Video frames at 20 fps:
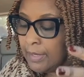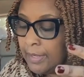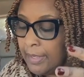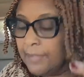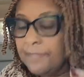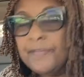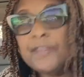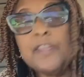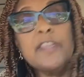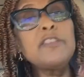
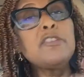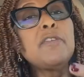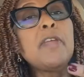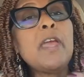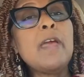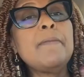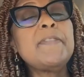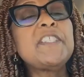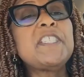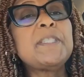And then you
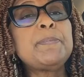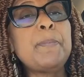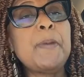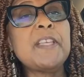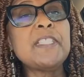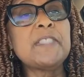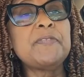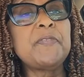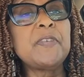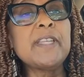have the
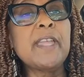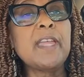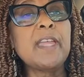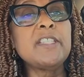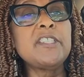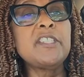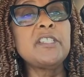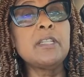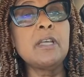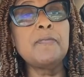
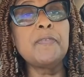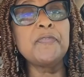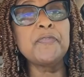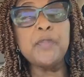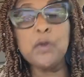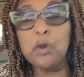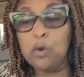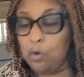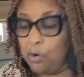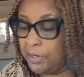specification of
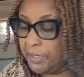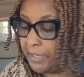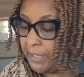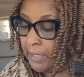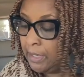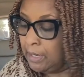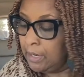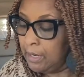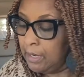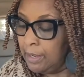
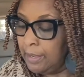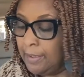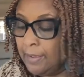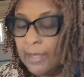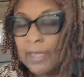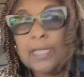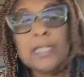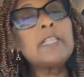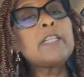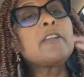authority,
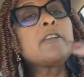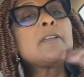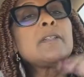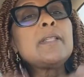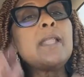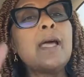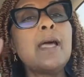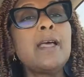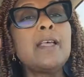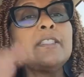clear
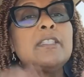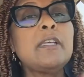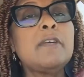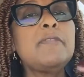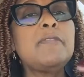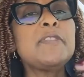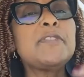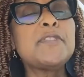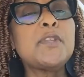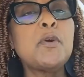lines
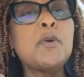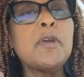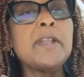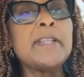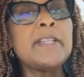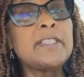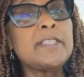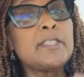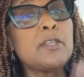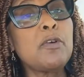of
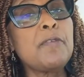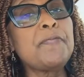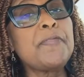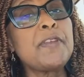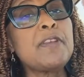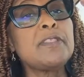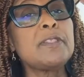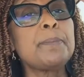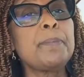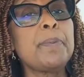authority. So if
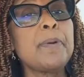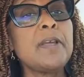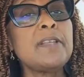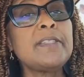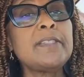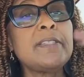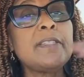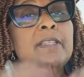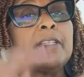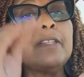there's a
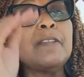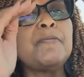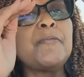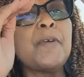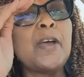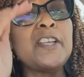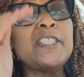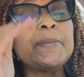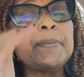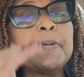president and a
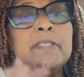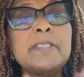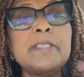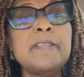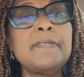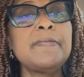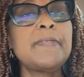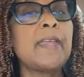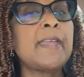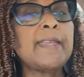vice
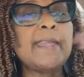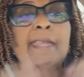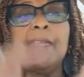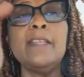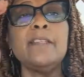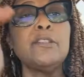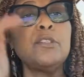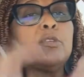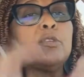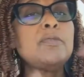president, they
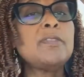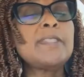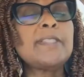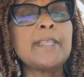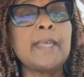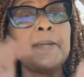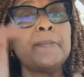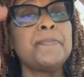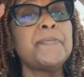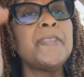can't do the
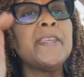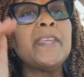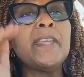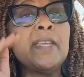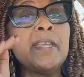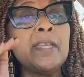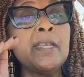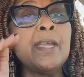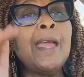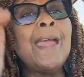same
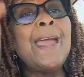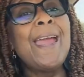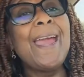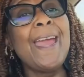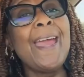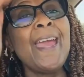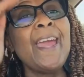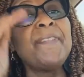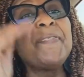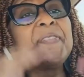thing
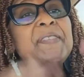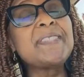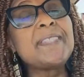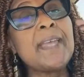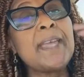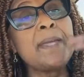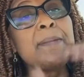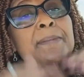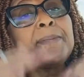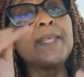at the
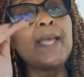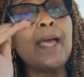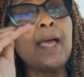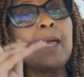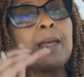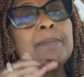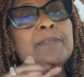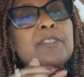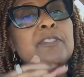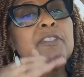same
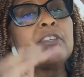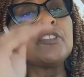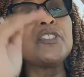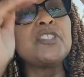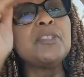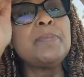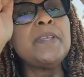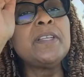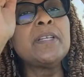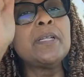time. So there
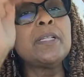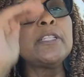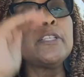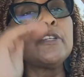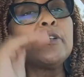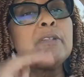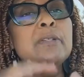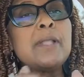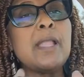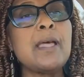should be
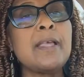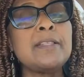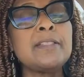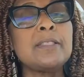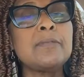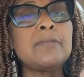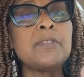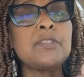clear lines of